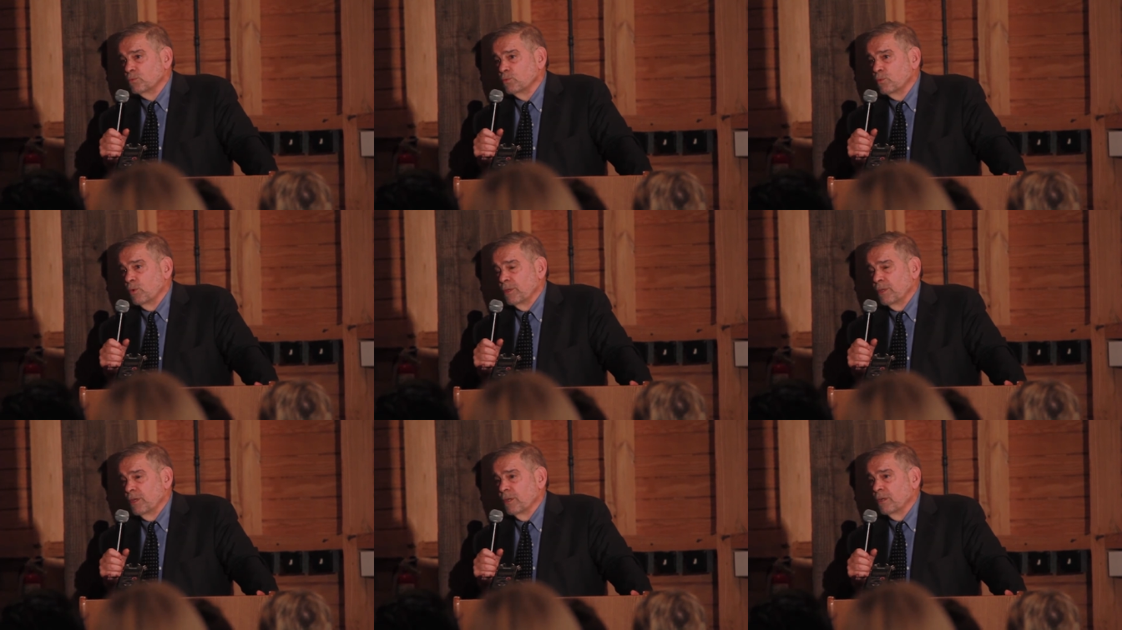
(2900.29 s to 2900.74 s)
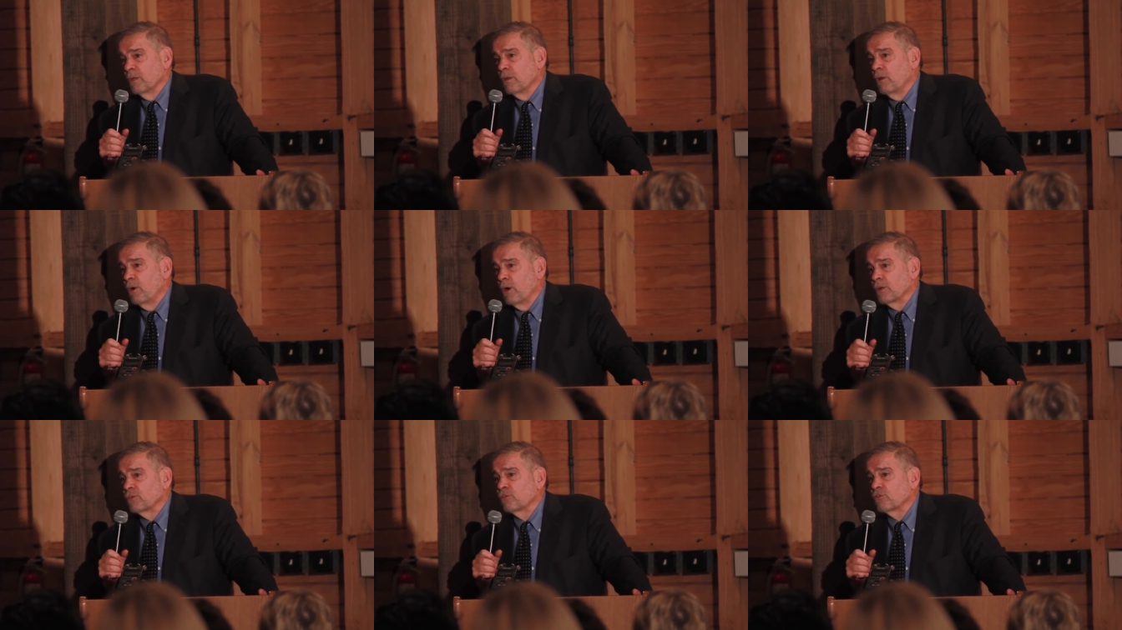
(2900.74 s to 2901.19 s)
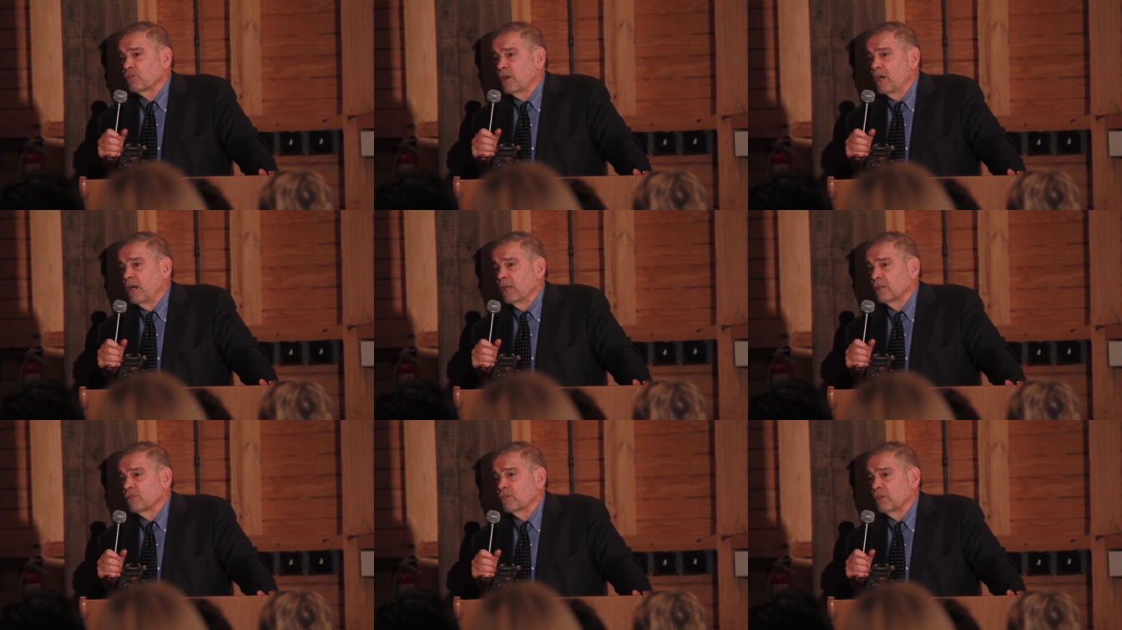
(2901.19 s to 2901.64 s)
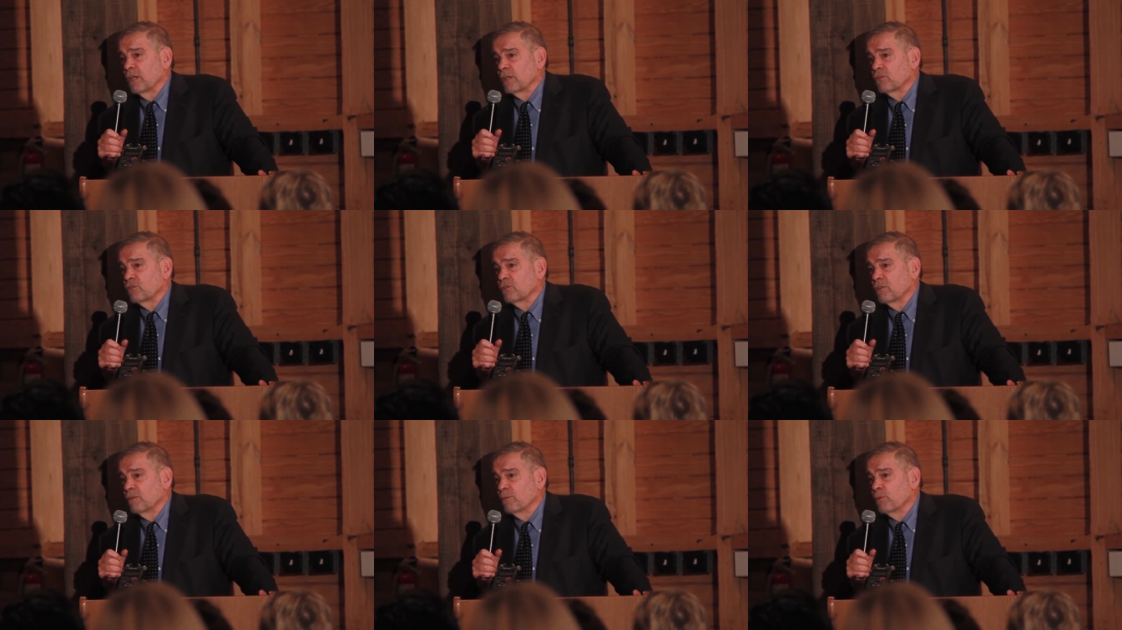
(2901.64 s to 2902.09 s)
within large
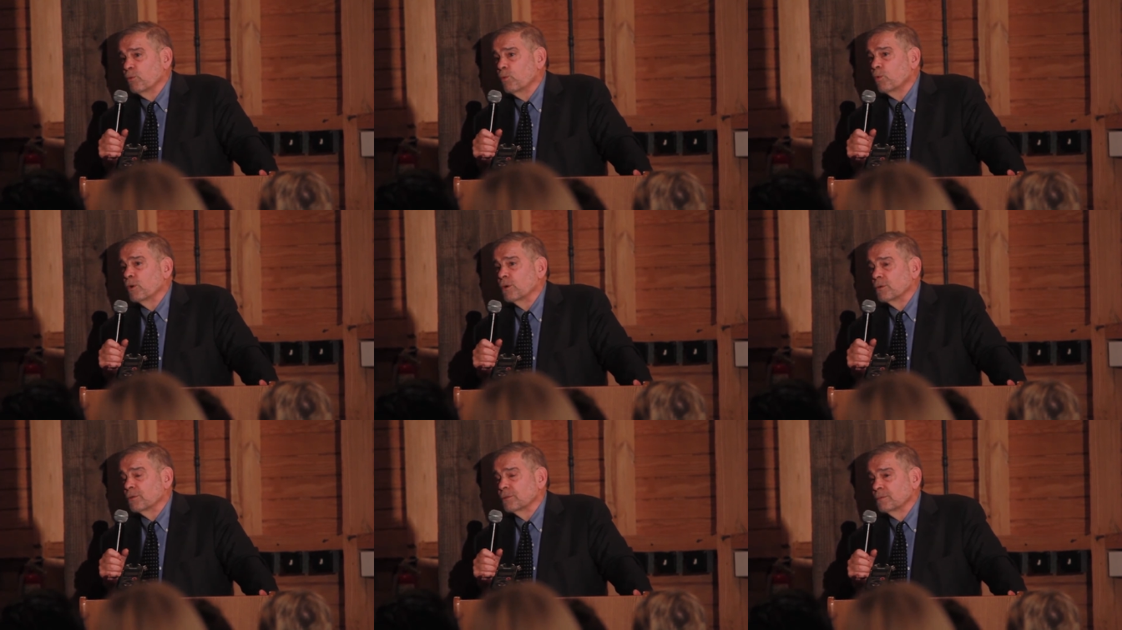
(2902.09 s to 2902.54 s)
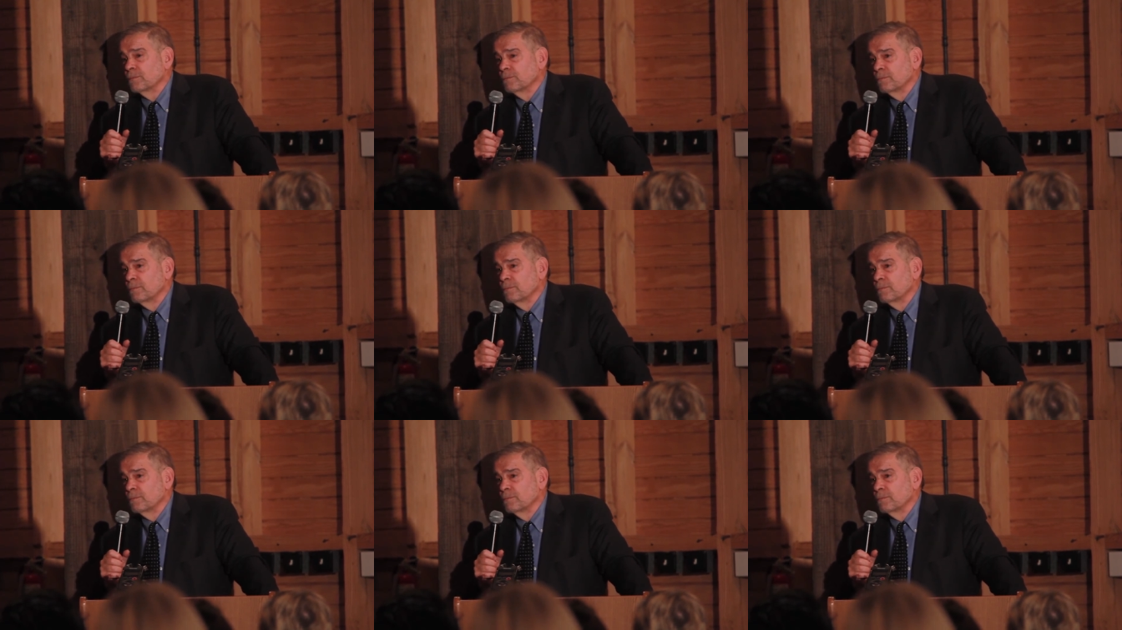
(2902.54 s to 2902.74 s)
context of the world.